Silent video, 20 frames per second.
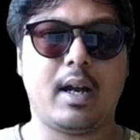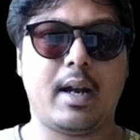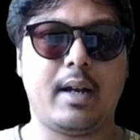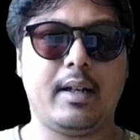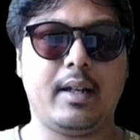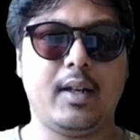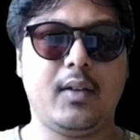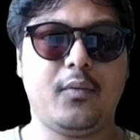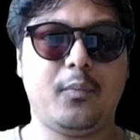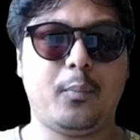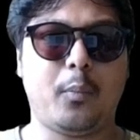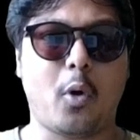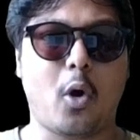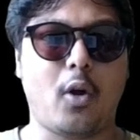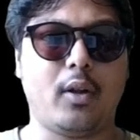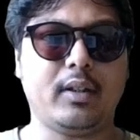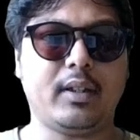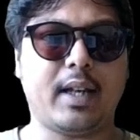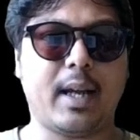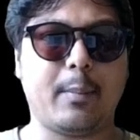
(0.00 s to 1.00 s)
and if
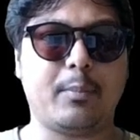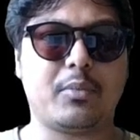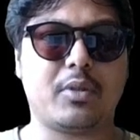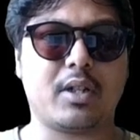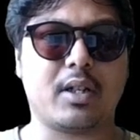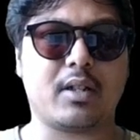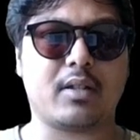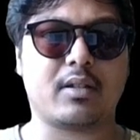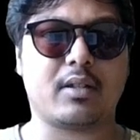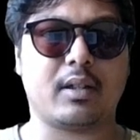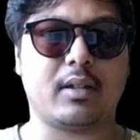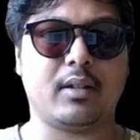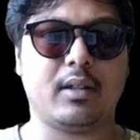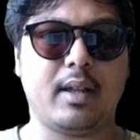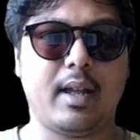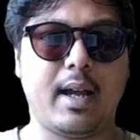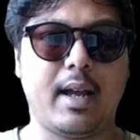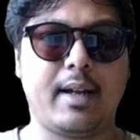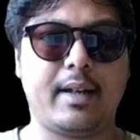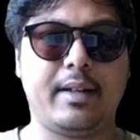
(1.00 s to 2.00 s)
pawn captures the
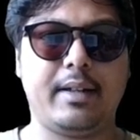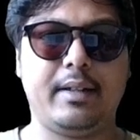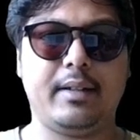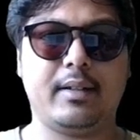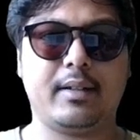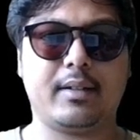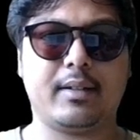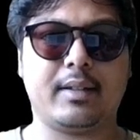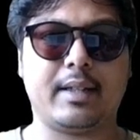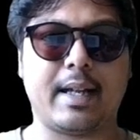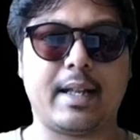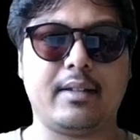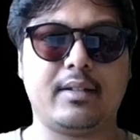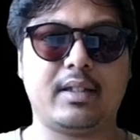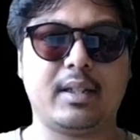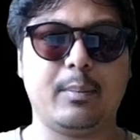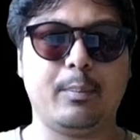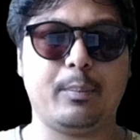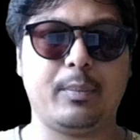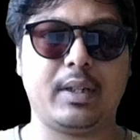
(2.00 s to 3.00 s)
knight,
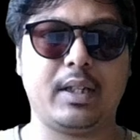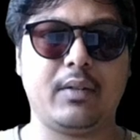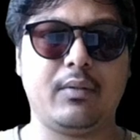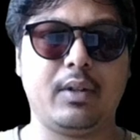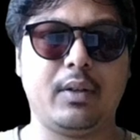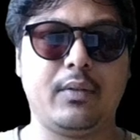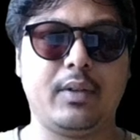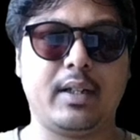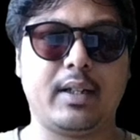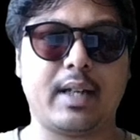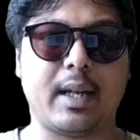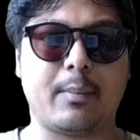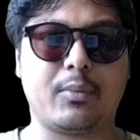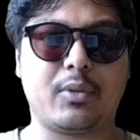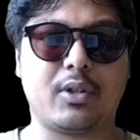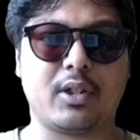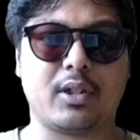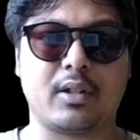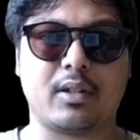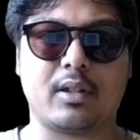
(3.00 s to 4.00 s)
then simply we will
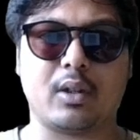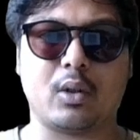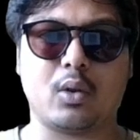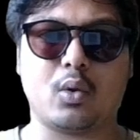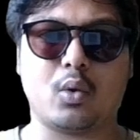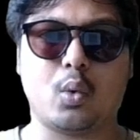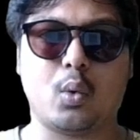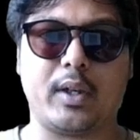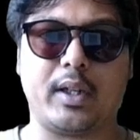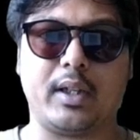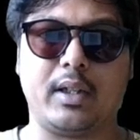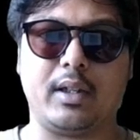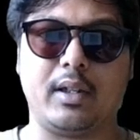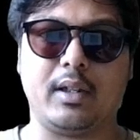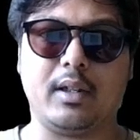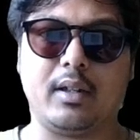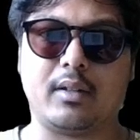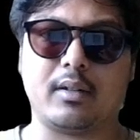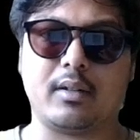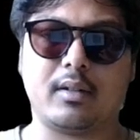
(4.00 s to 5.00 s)
capture the queen
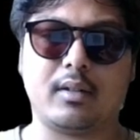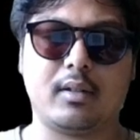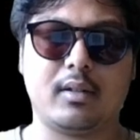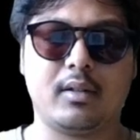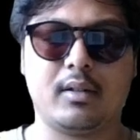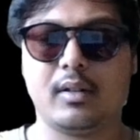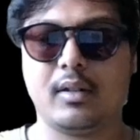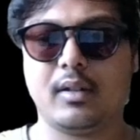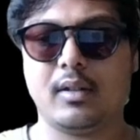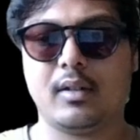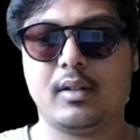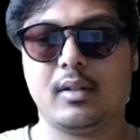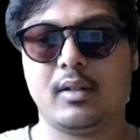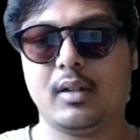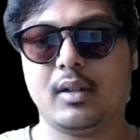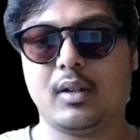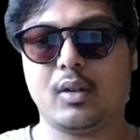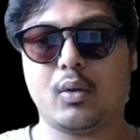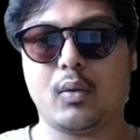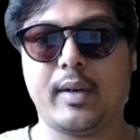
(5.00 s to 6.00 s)
here,
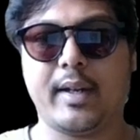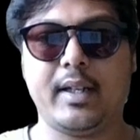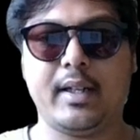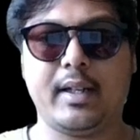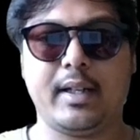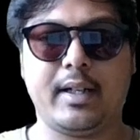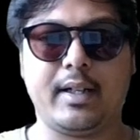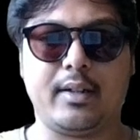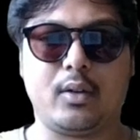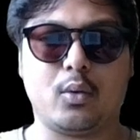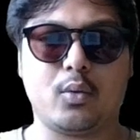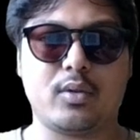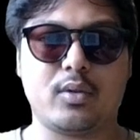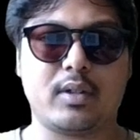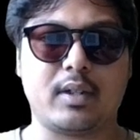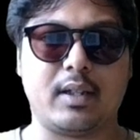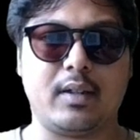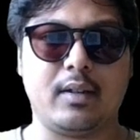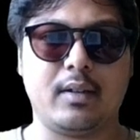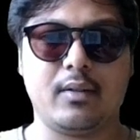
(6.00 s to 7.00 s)
queen into
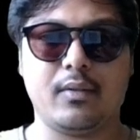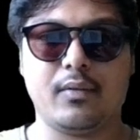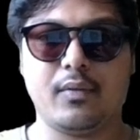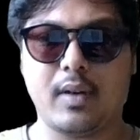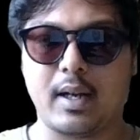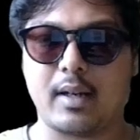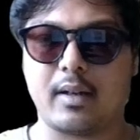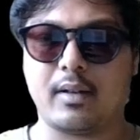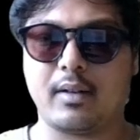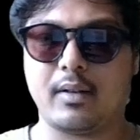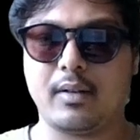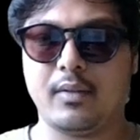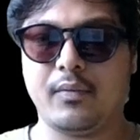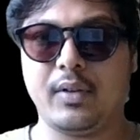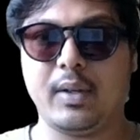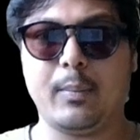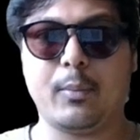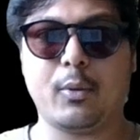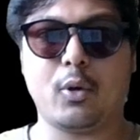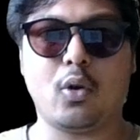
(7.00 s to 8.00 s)
c5.
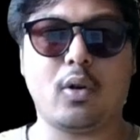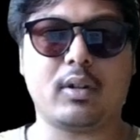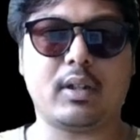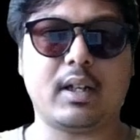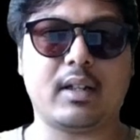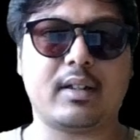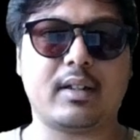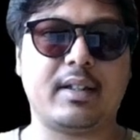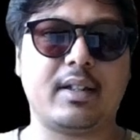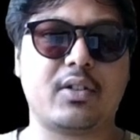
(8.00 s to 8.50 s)
We broke the